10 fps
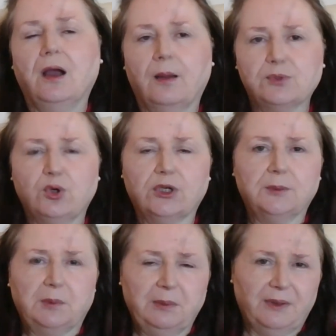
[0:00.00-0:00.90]
I'm talking
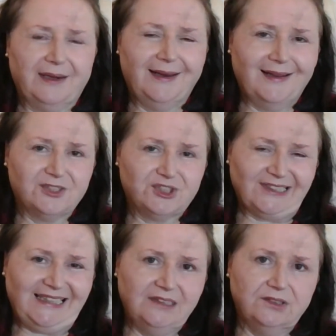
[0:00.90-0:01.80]
about people that are natural
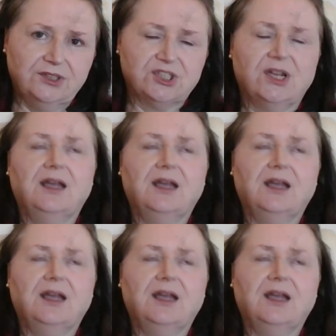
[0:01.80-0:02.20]
healers,